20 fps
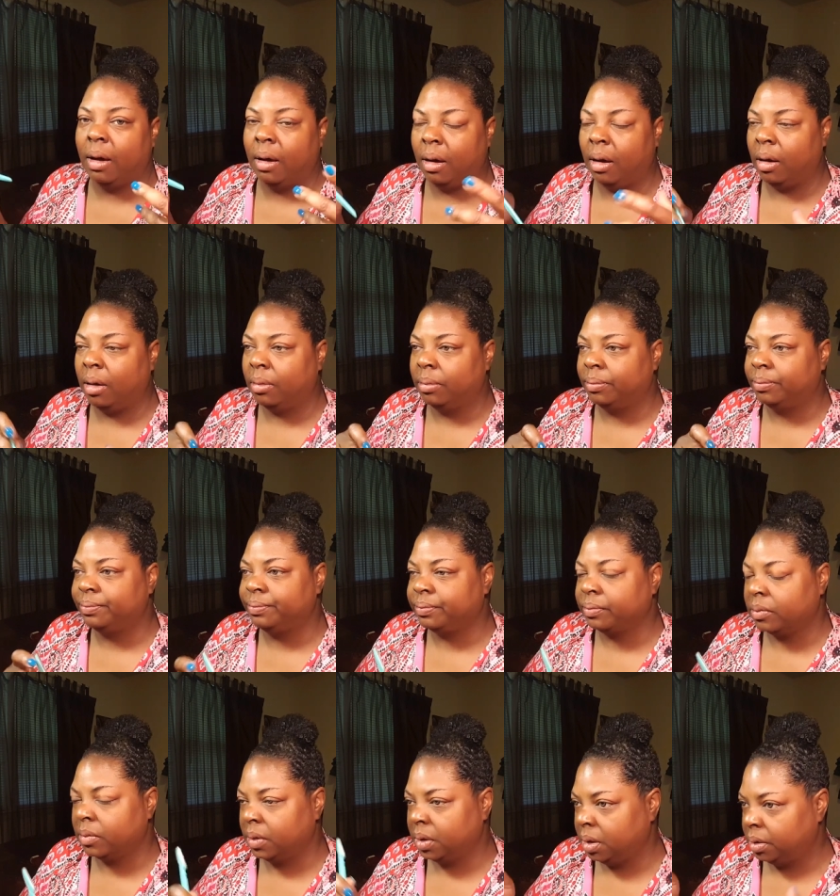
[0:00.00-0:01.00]
um,
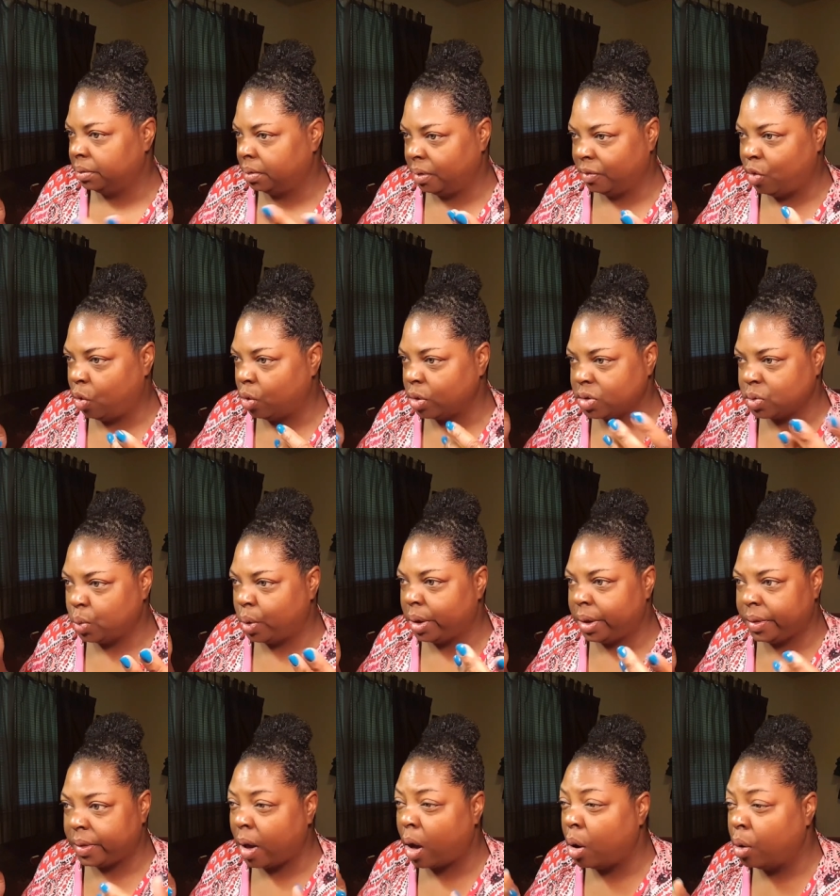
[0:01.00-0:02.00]
of course,
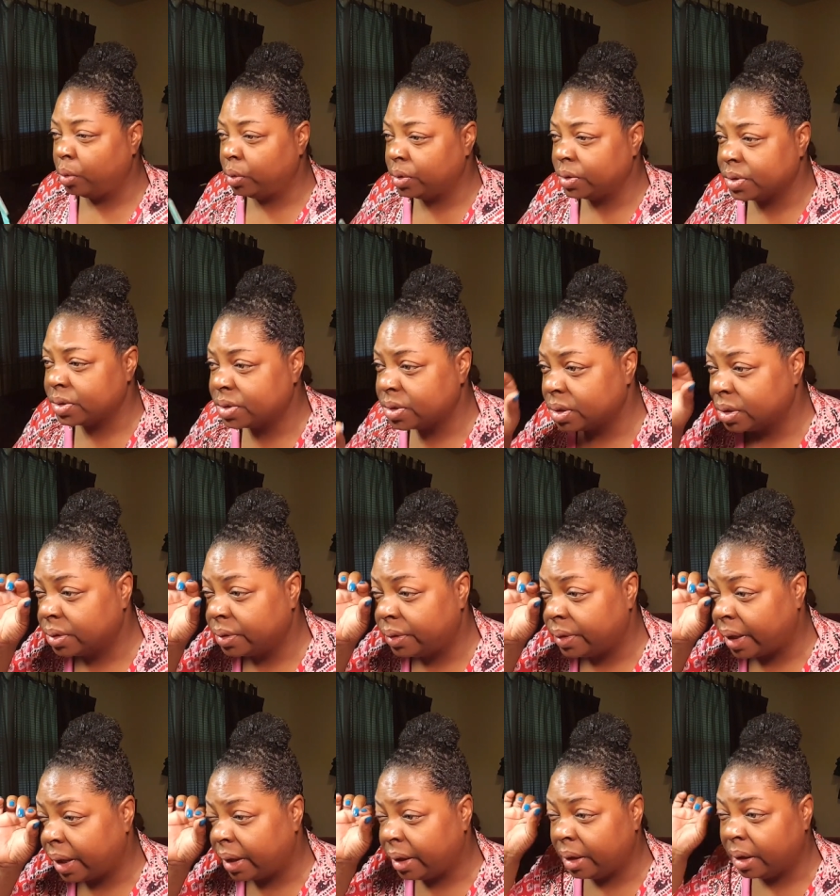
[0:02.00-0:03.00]
one of the owners,
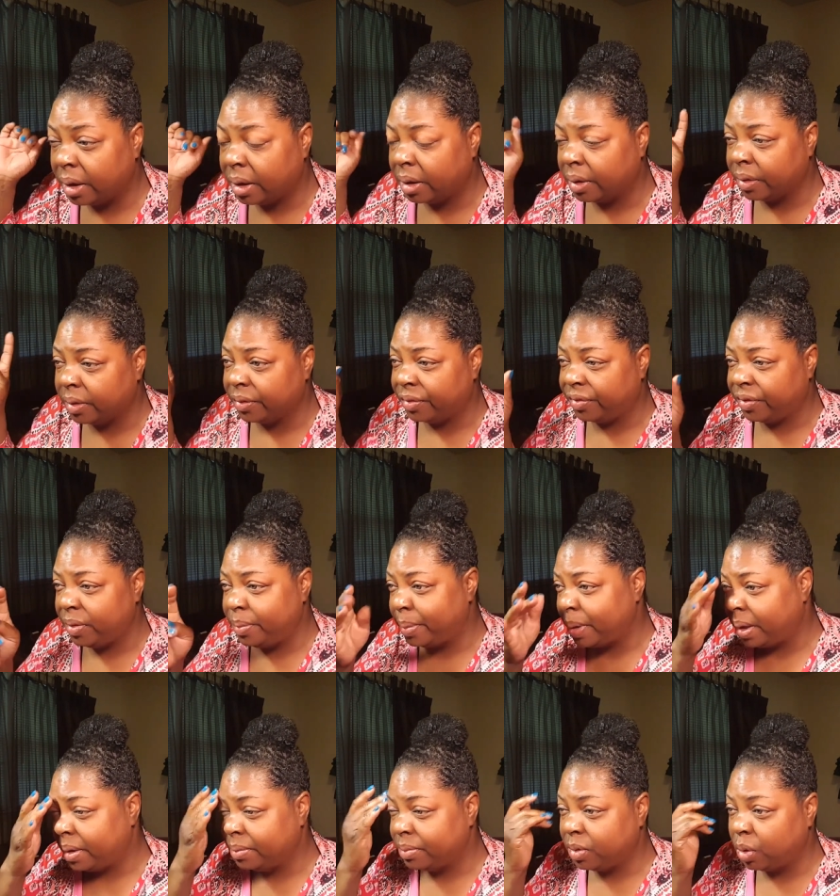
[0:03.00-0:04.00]
they, uh, the
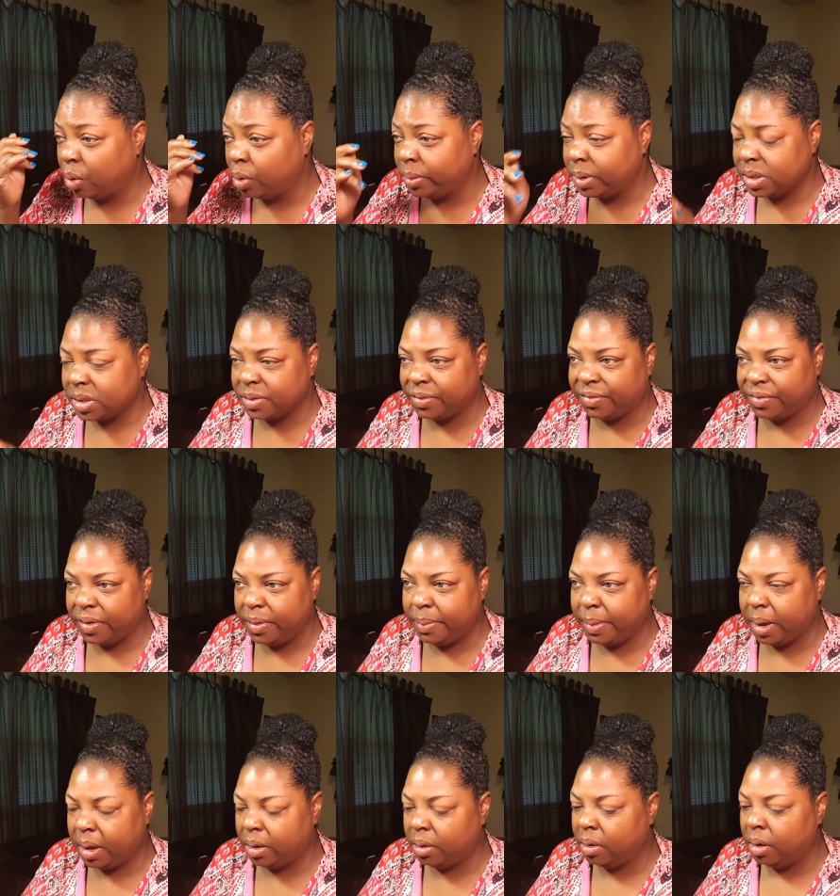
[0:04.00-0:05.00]
female, normally it's a
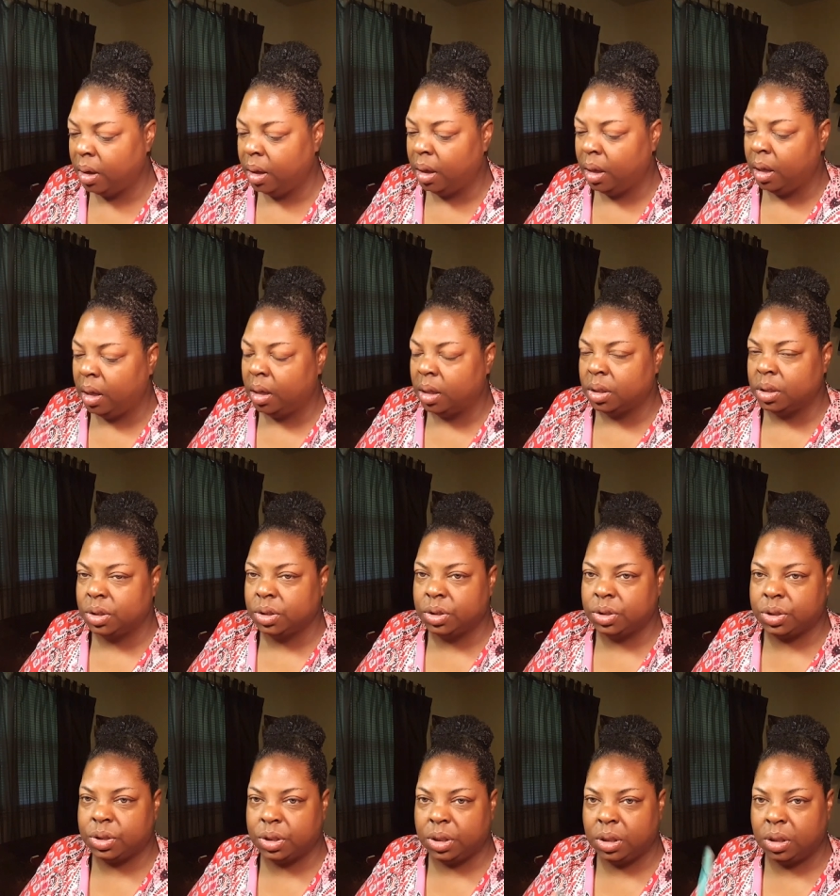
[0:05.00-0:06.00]
female,
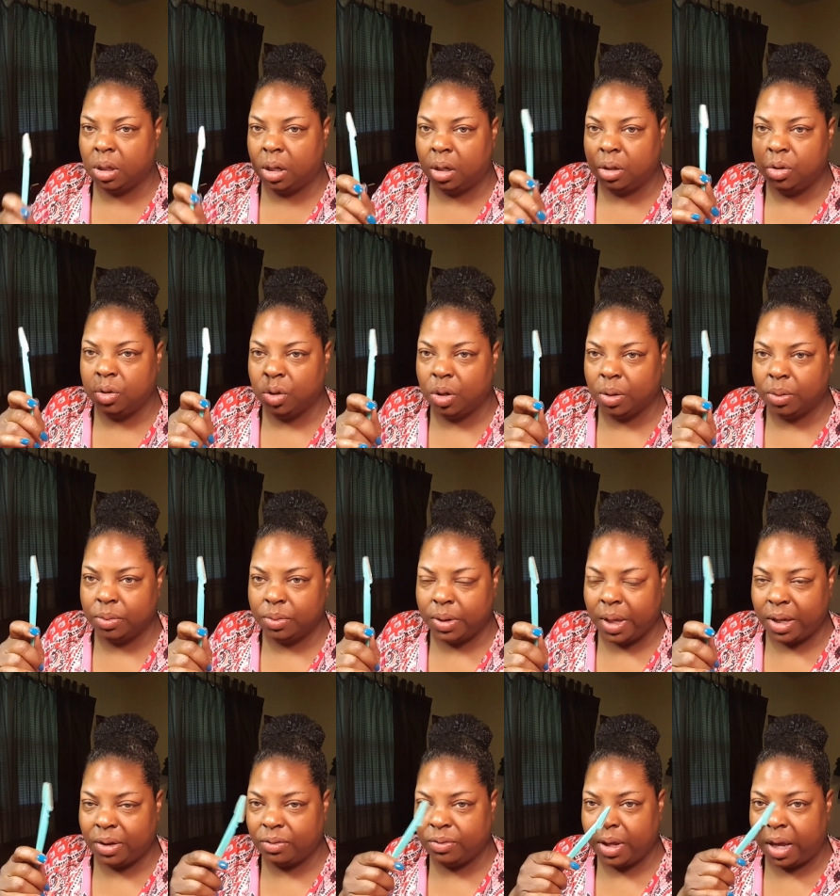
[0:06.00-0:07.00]
she, uh, you can,
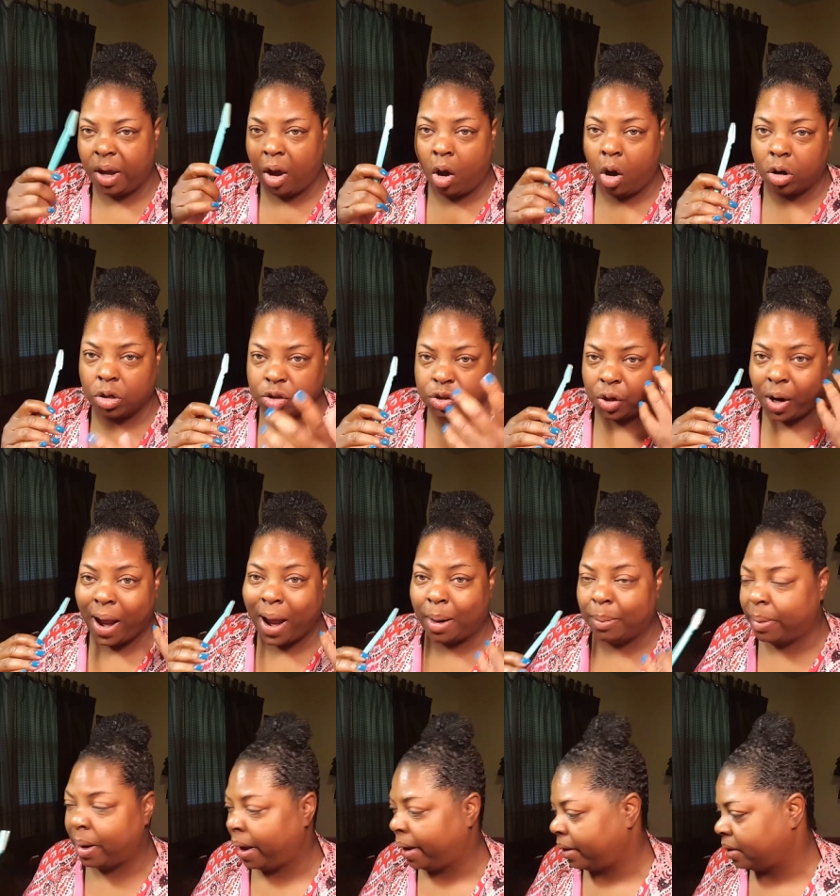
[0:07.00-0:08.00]
they, they arch your
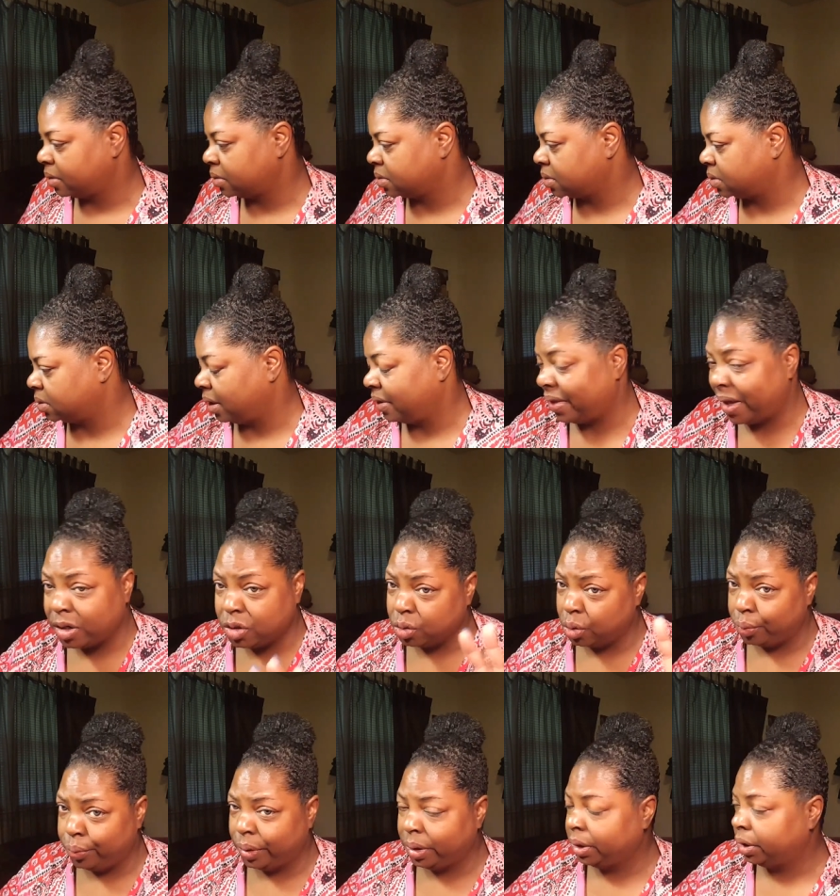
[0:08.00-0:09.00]
eyebrows. And they
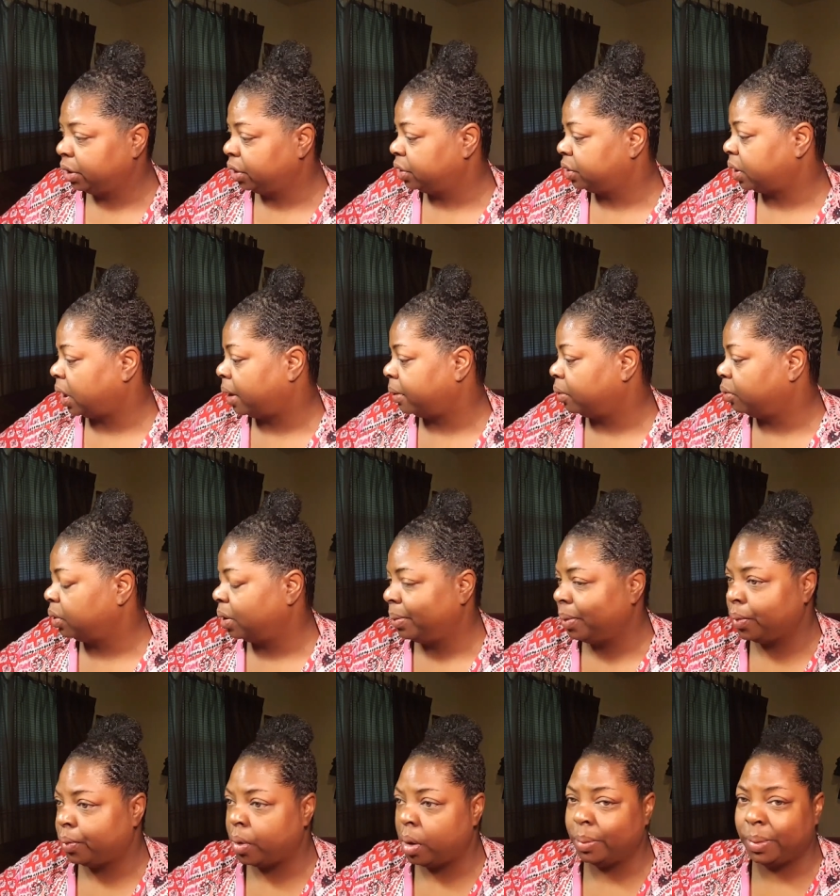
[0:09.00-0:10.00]
do a really good job, don't
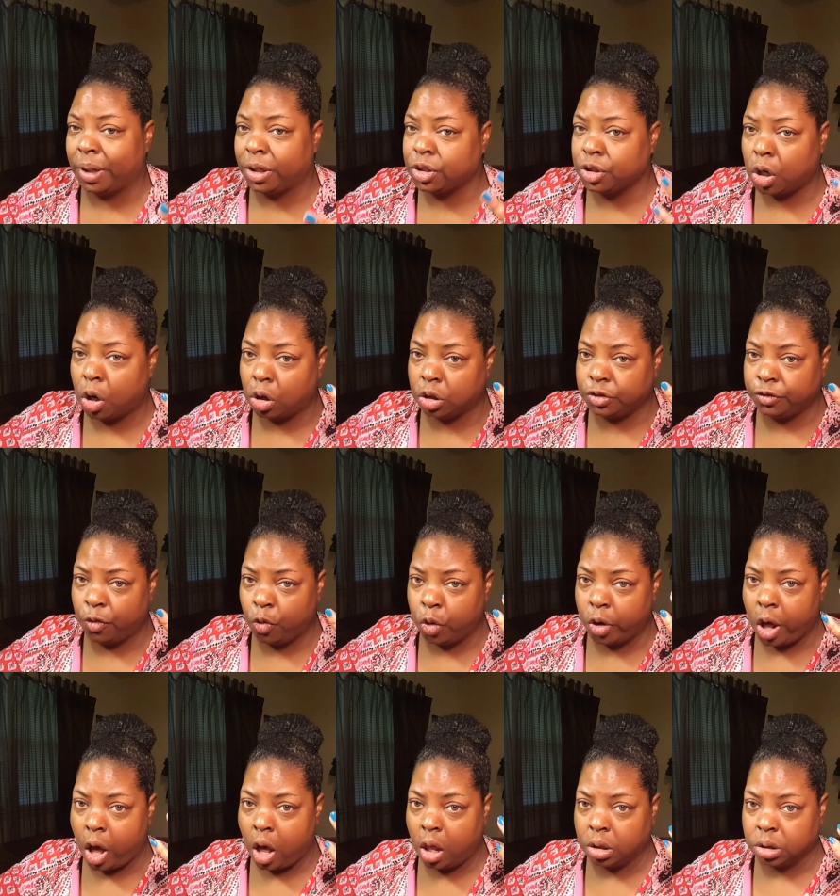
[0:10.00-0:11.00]
get me wrong, but they charge
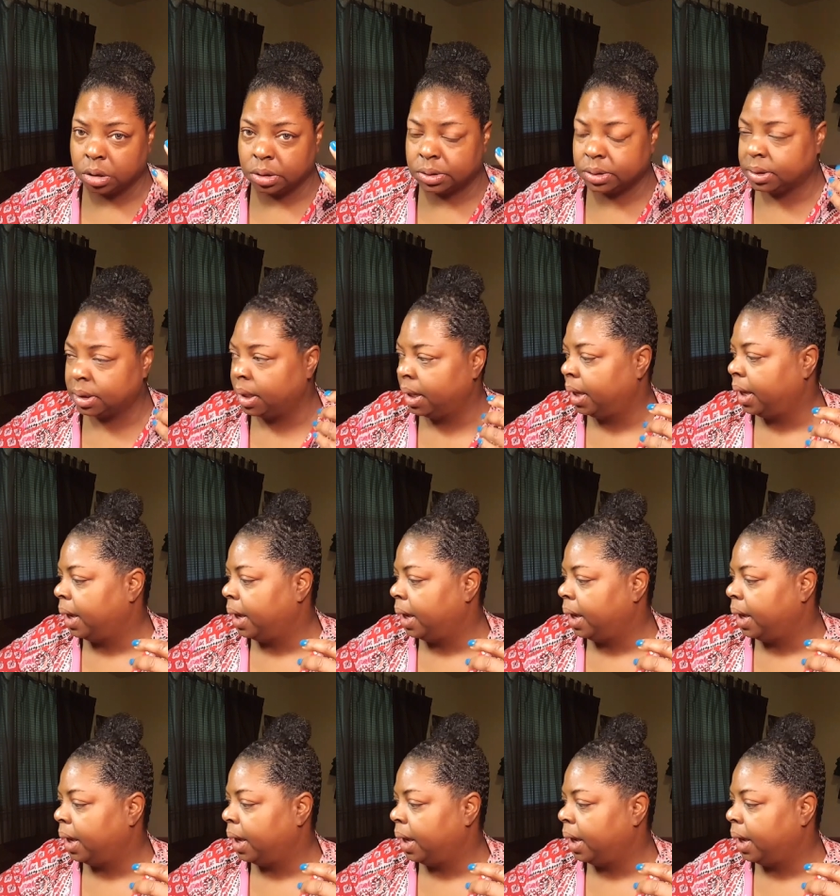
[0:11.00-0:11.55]
$4.